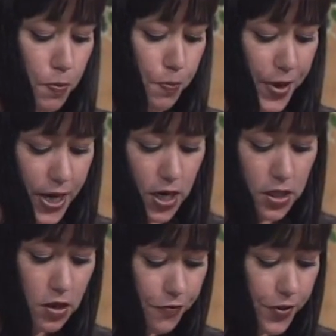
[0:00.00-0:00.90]
Because
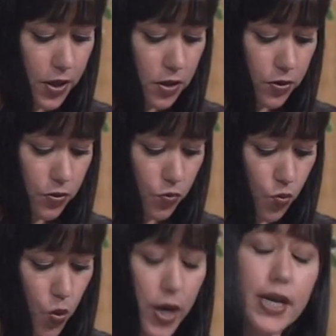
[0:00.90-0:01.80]
of the
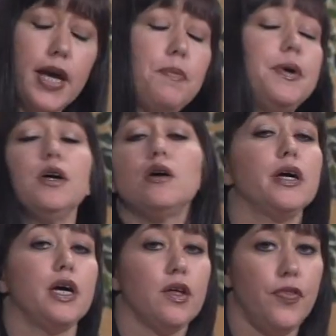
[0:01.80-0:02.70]
one-day
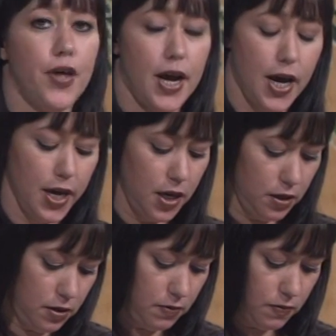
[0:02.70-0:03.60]
period that I
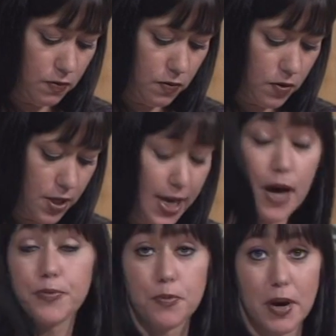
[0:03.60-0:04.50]

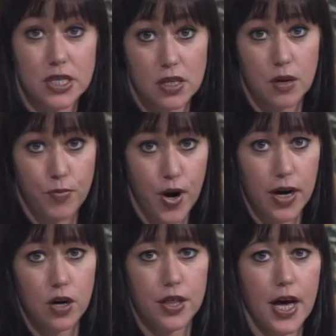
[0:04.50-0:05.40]
kept my son
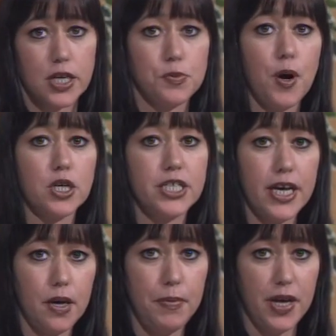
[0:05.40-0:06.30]
prior to the ex
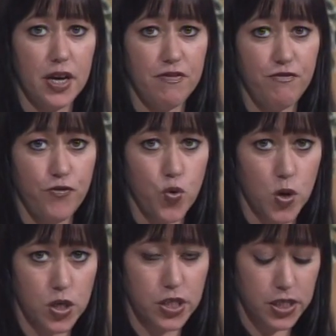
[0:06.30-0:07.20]
parte being
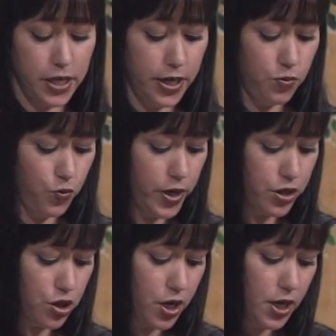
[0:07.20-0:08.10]
enforced, in which